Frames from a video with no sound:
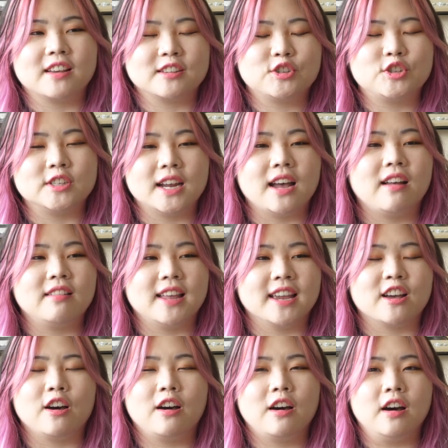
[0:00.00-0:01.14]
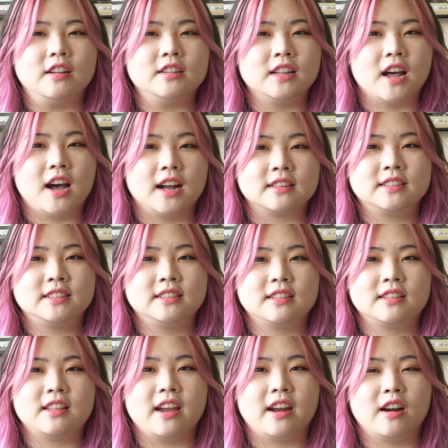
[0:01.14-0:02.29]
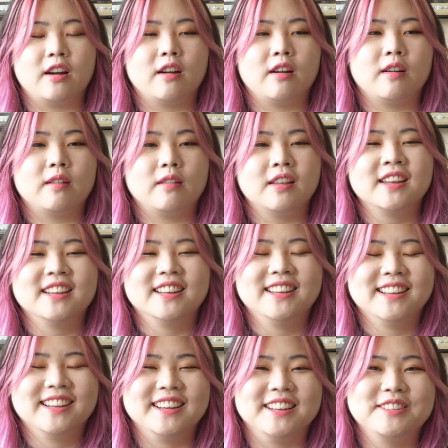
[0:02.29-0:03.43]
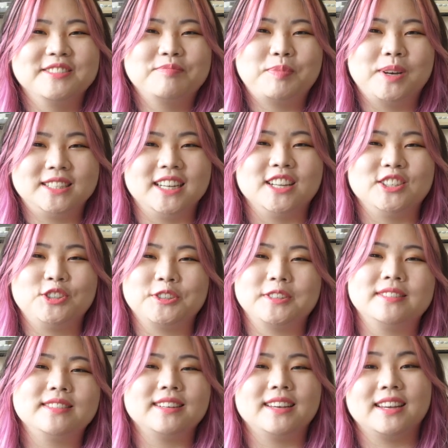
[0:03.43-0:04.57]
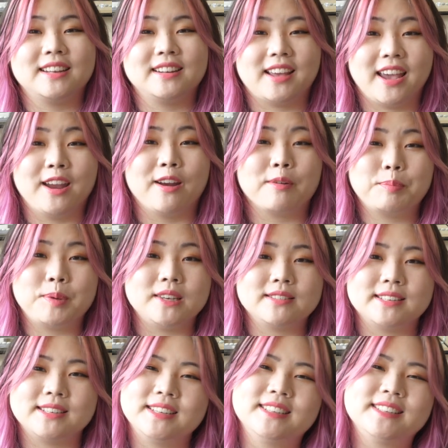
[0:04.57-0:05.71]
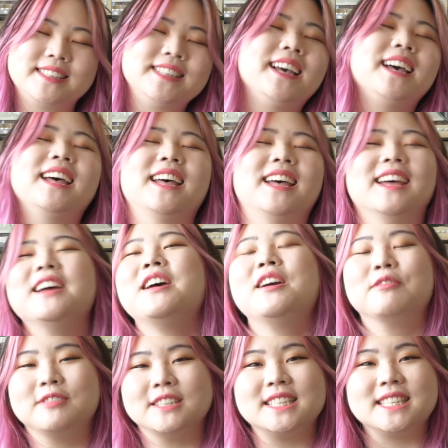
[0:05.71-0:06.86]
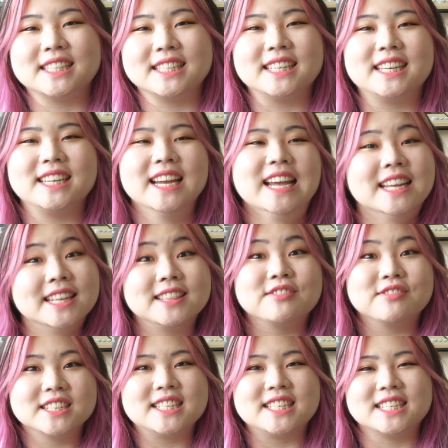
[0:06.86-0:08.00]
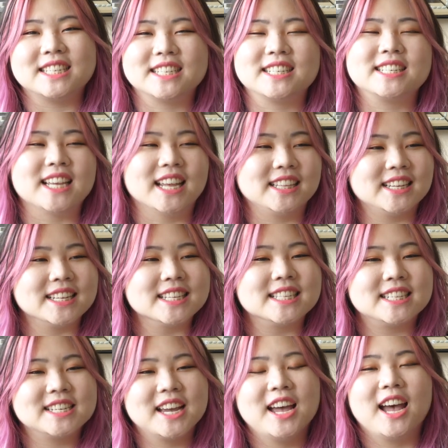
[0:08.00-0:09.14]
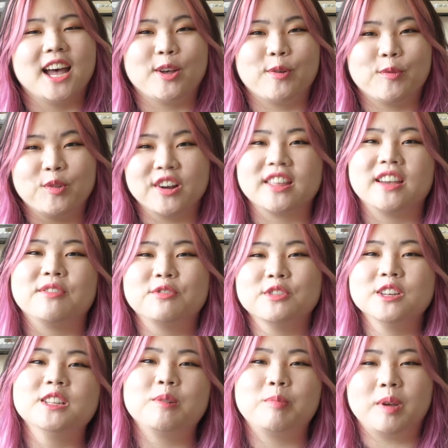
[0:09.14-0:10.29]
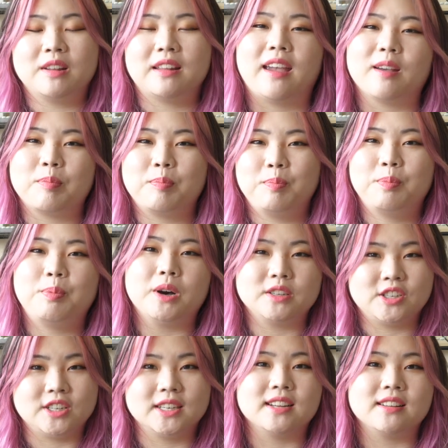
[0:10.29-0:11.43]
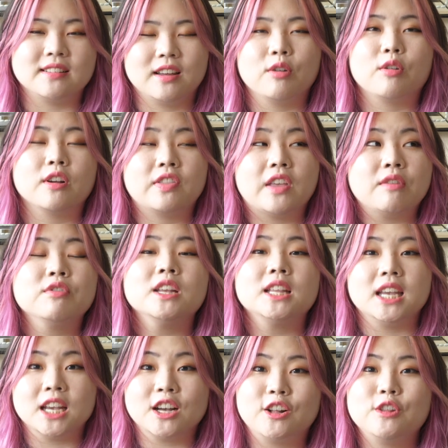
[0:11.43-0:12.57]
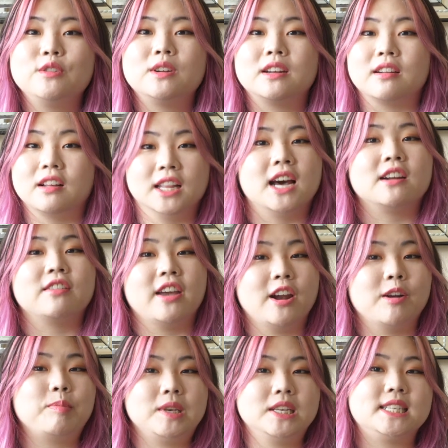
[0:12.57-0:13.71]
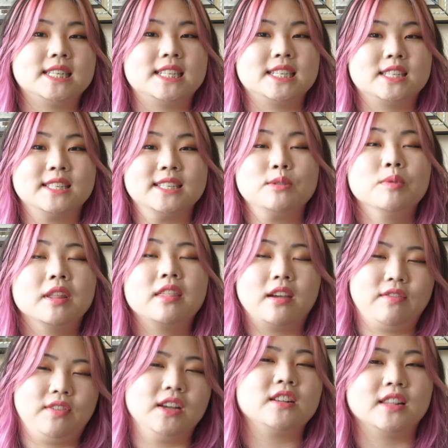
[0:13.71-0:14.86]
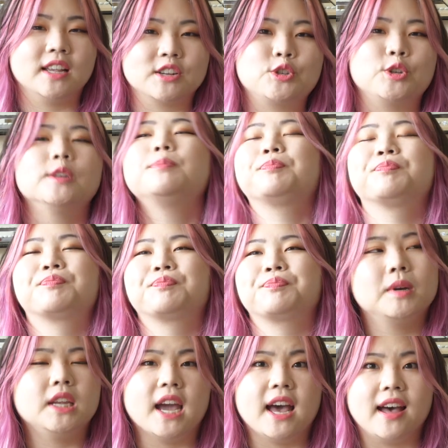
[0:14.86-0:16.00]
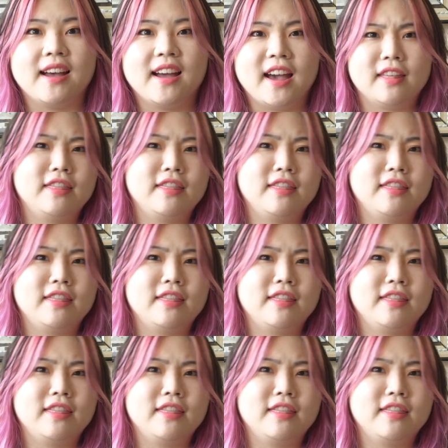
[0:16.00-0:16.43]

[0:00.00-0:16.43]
Chanel like unlocked their potential in hair pieces recently, in the recent years at least, where they've really been like pushing, or they really included a lot of hair pieces with every collection. But yeah, I